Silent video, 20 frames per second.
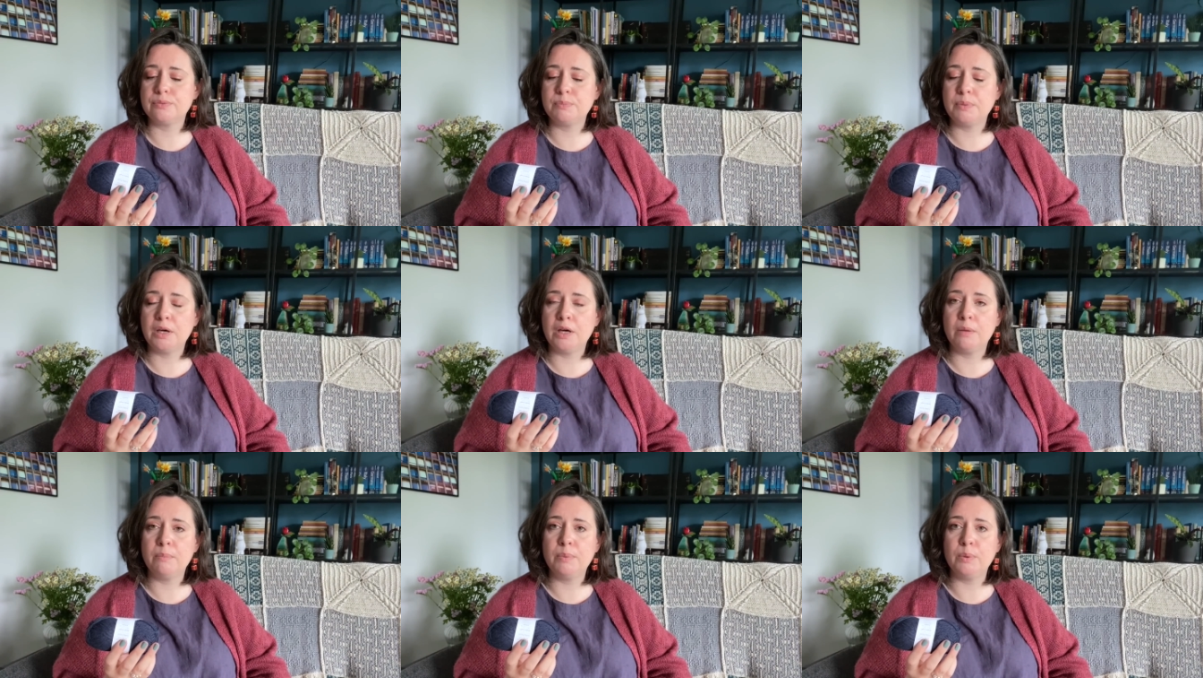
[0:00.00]

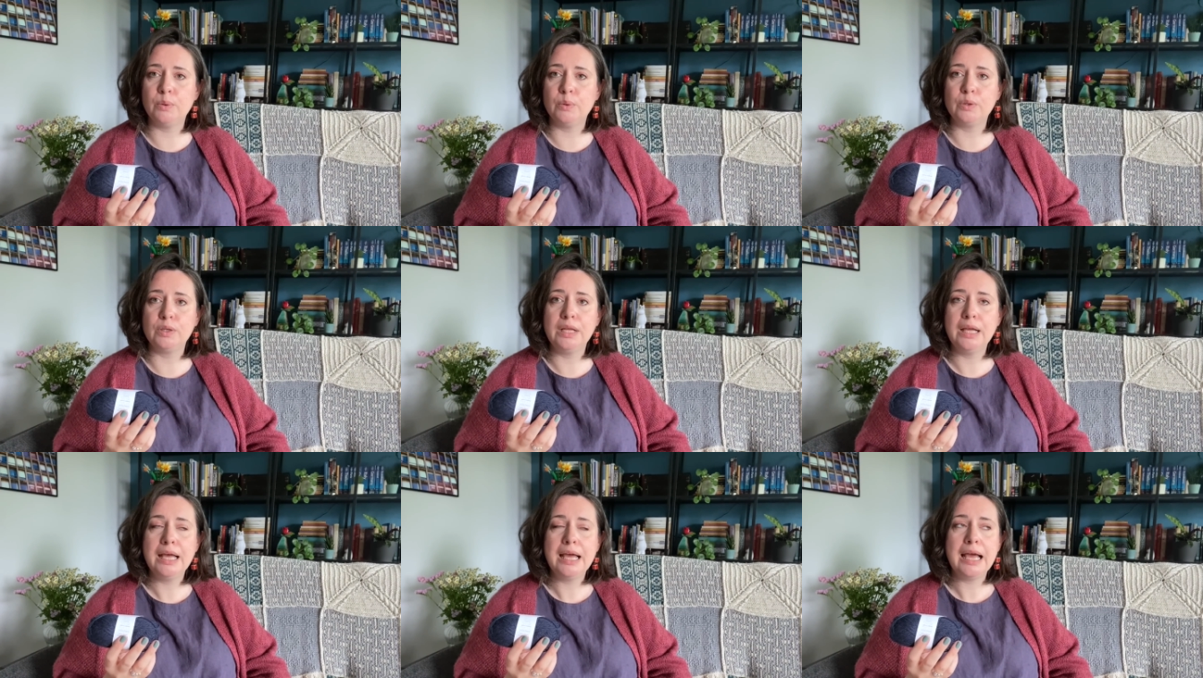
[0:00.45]
per
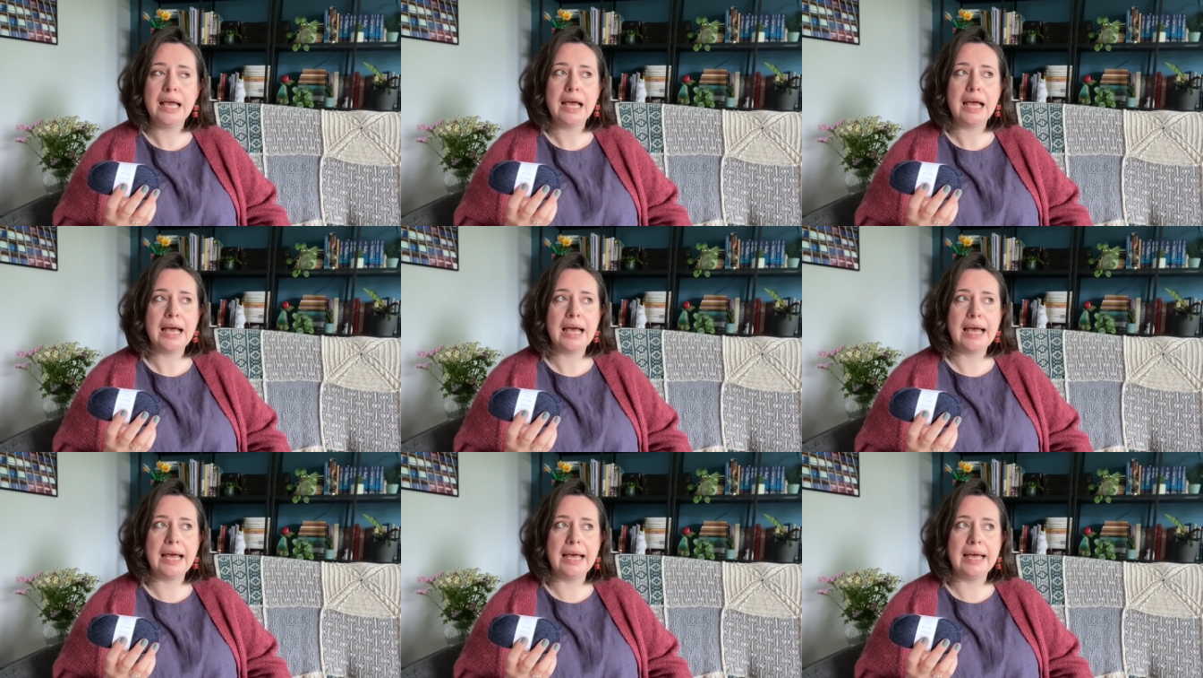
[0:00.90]
ball,
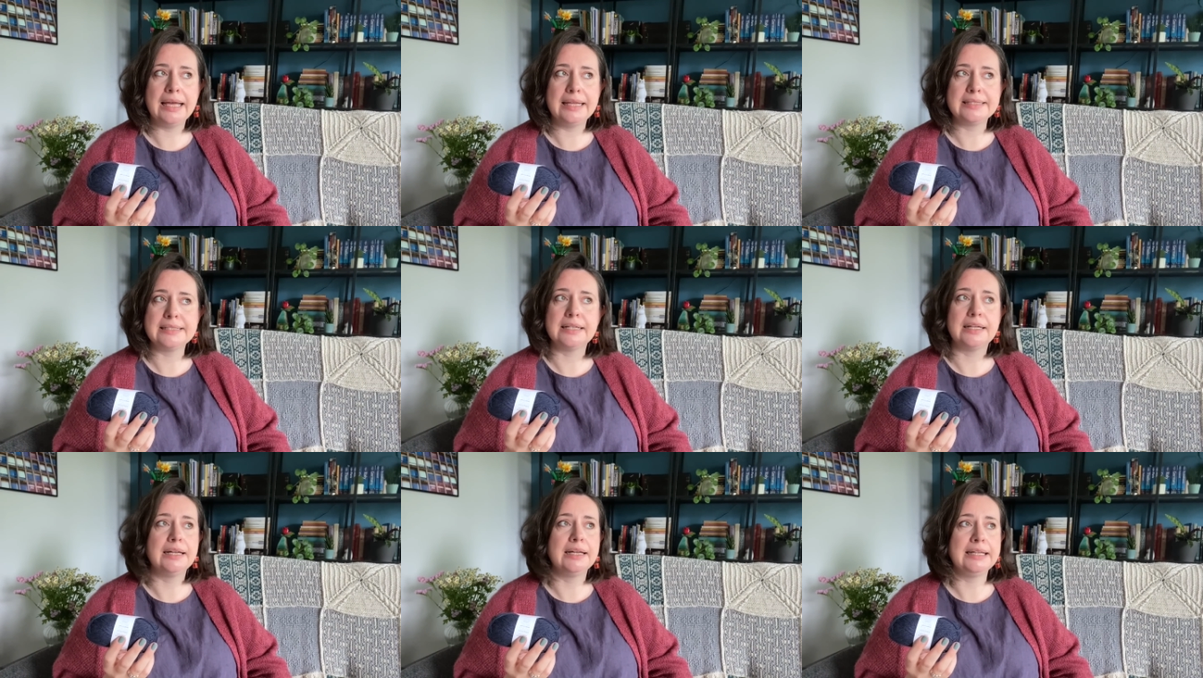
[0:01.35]

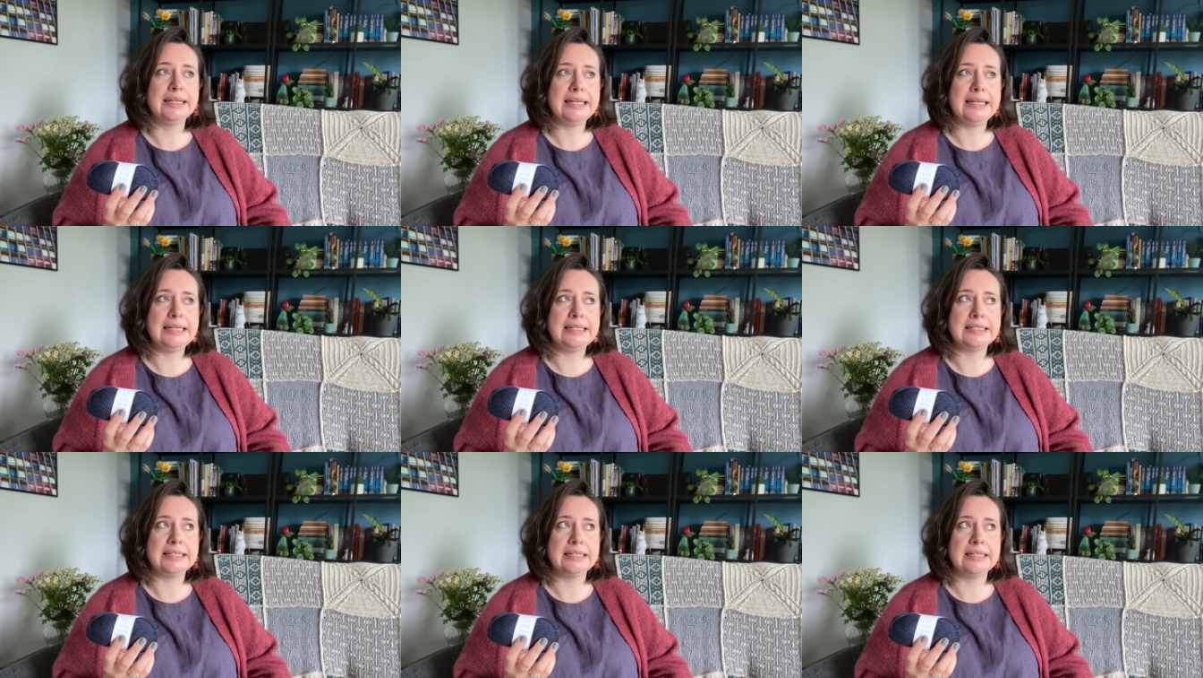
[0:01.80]
and I
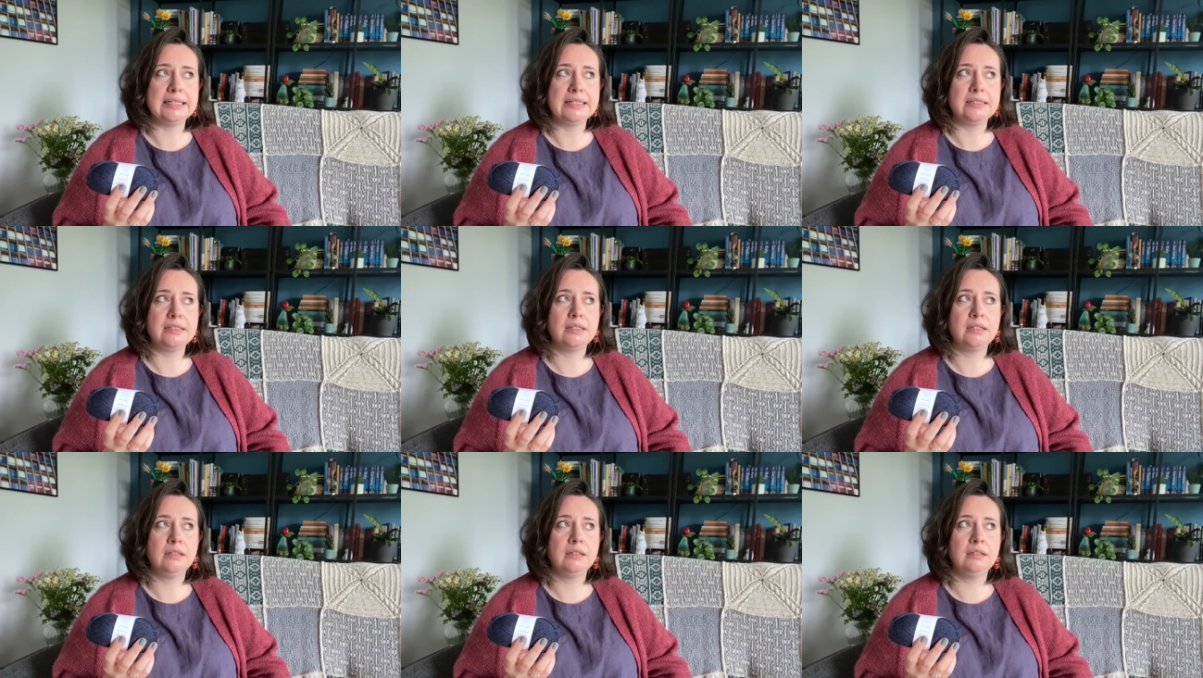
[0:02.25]
needed,